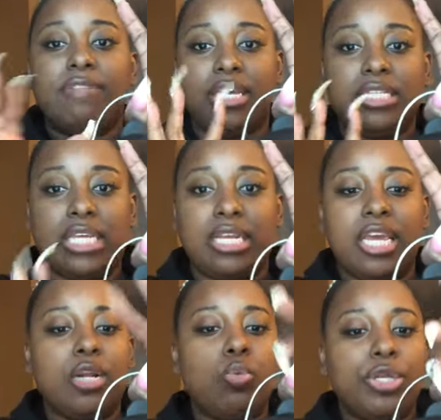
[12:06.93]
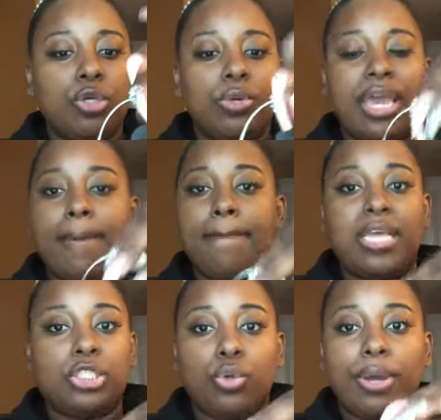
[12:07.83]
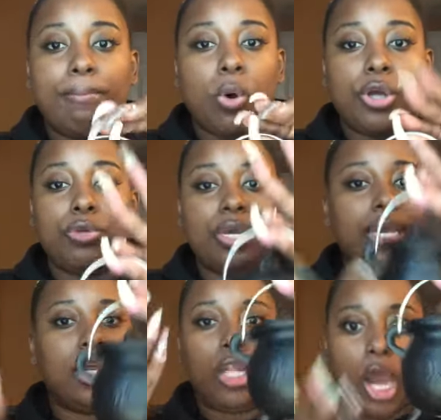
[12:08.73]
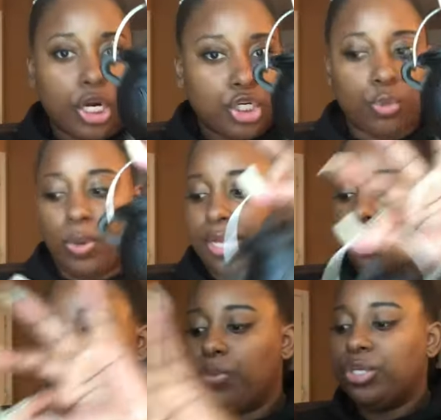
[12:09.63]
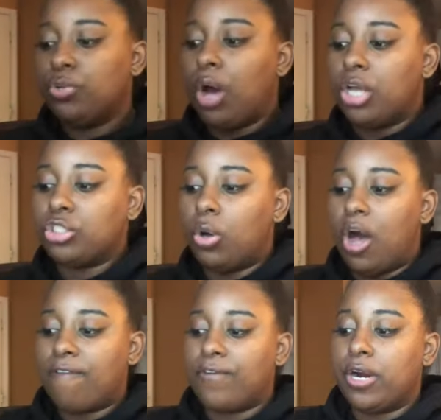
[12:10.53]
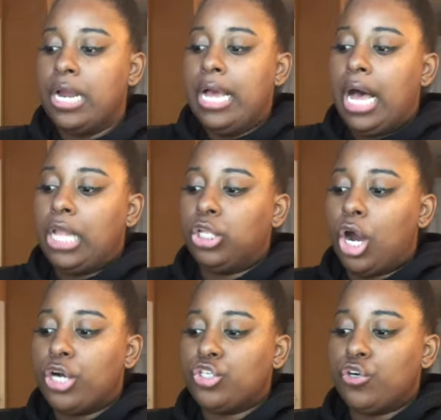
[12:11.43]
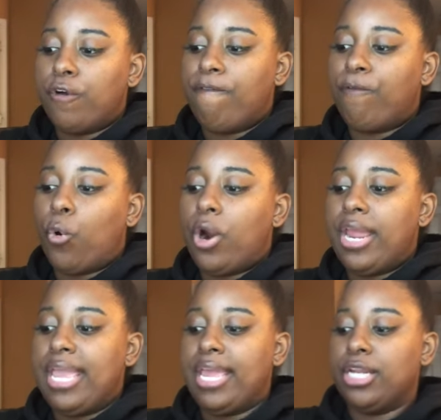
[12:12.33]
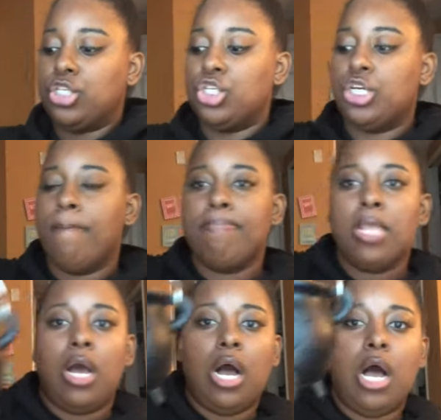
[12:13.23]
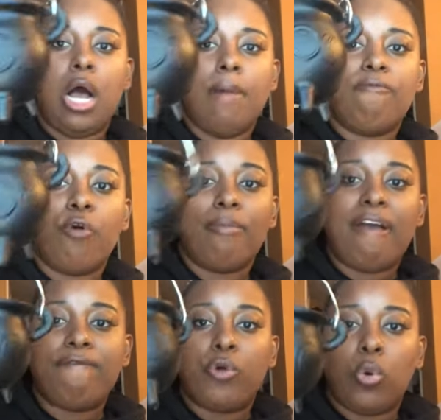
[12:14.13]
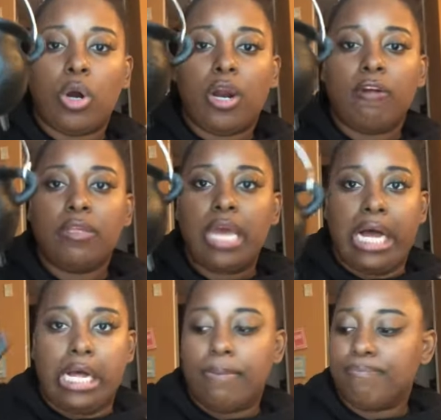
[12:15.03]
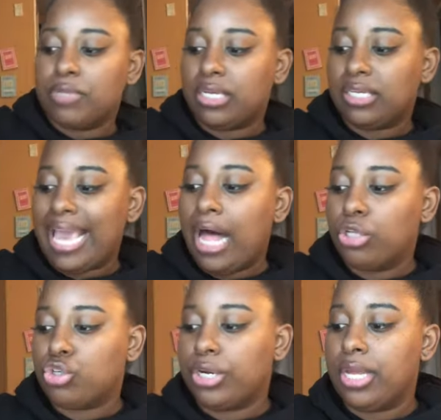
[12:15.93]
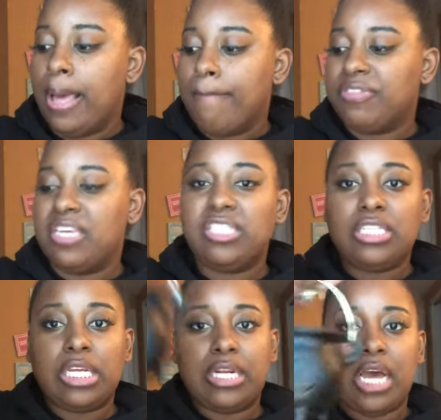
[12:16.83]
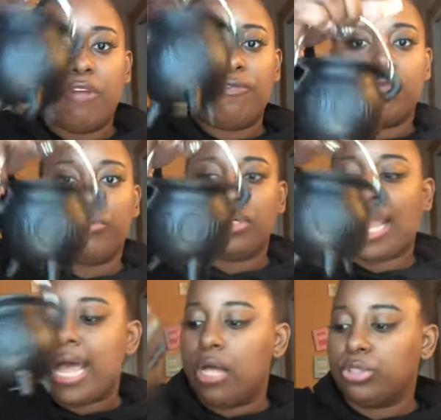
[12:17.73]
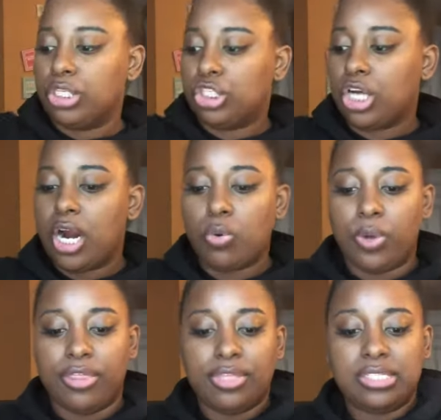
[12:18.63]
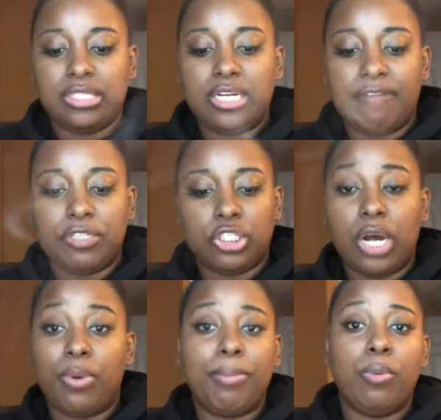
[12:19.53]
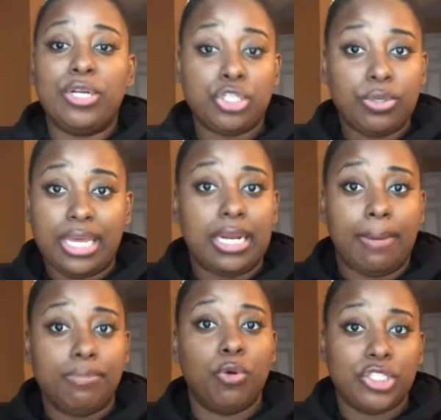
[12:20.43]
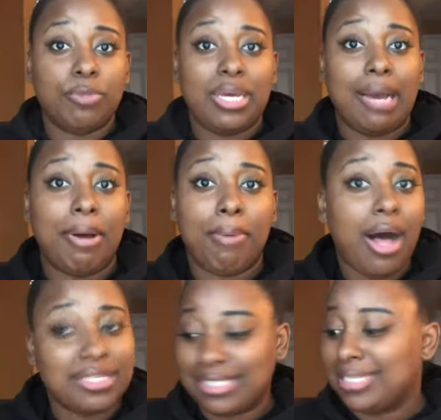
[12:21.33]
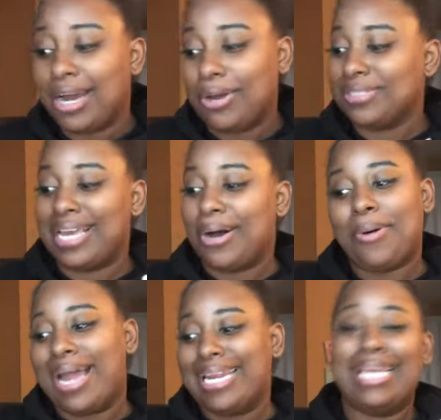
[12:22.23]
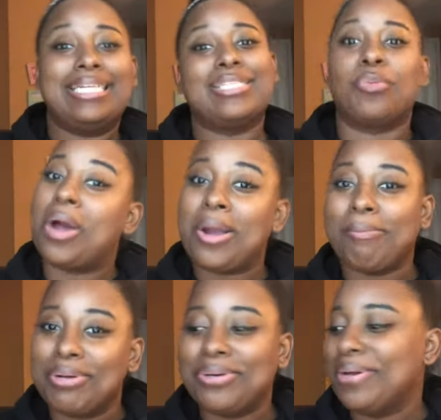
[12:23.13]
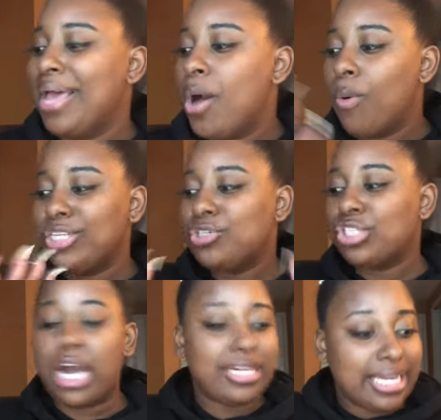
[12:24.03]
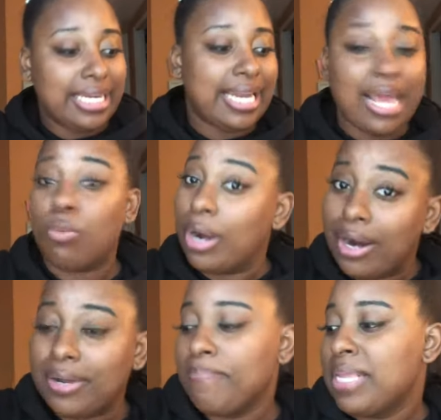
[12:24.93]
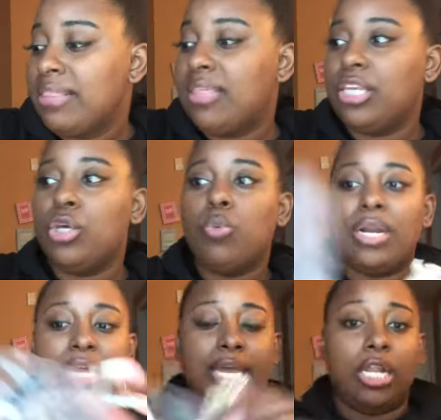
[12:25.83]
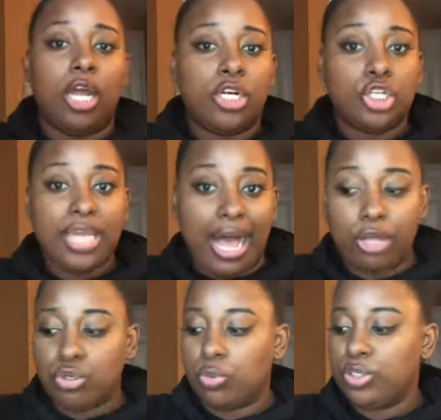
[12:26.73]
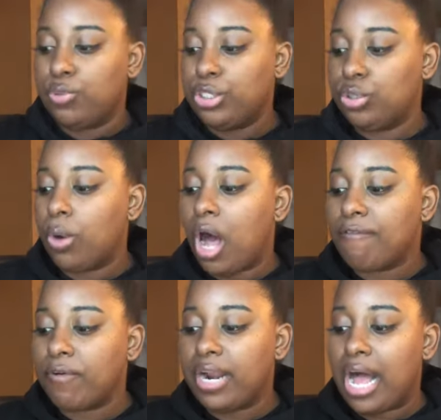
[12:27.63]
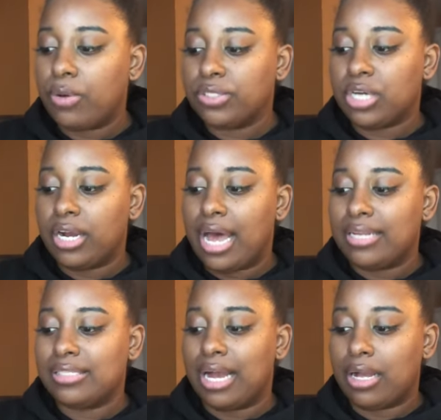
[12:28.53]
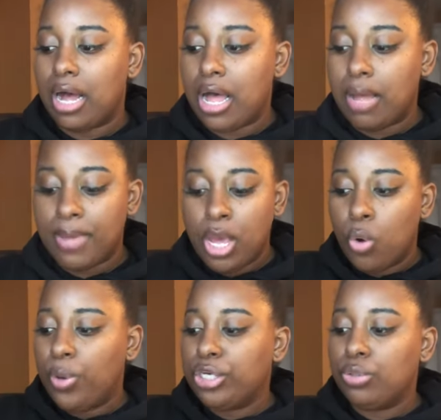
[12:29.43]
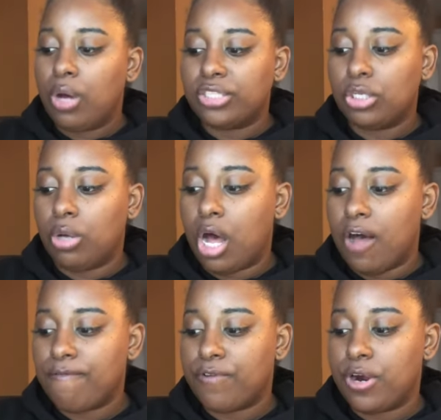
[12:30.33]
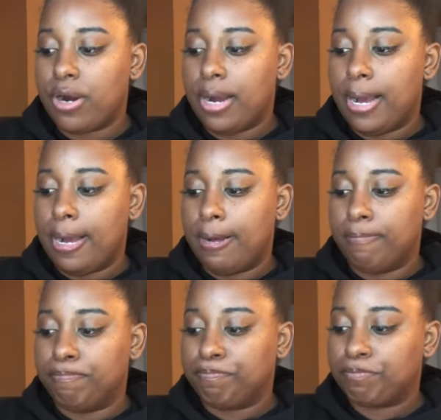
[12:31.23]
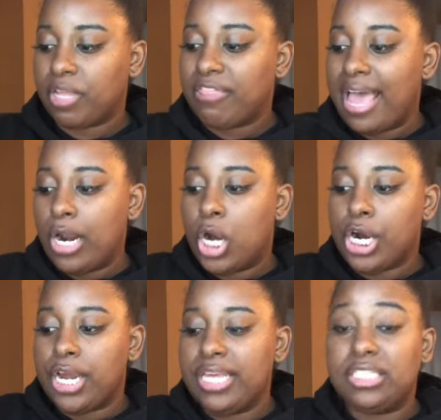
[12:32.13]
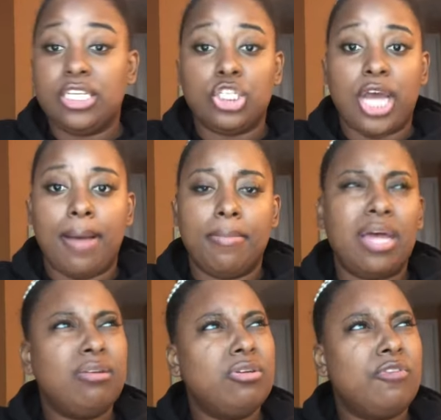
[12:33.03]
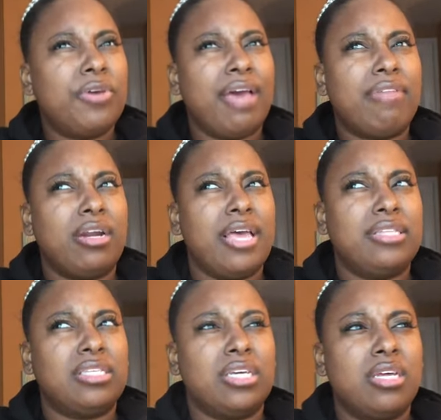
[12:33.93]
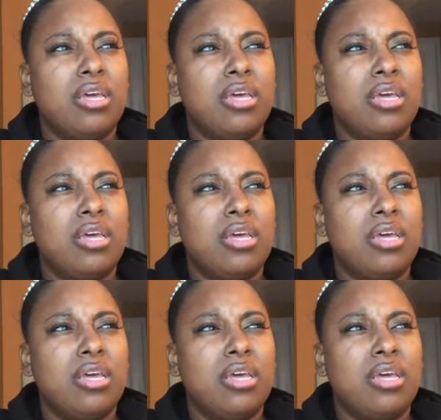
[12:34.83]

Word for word: of this. And then when you get into it more, you can get a larger one. You know, we do also offer a larger four inch um, four by four um, cauldron, but this is enough for now to start with. This is enough to start with, but once you get up, once you become a boss and start all saying, oh, I need this work, boo. Once you start needing that work, then you wanna get a larger cauldron, which we do offer at aquastargoddess.com. We do also offer um, that on our Etsy shop. I don't know if we have that on Etsy.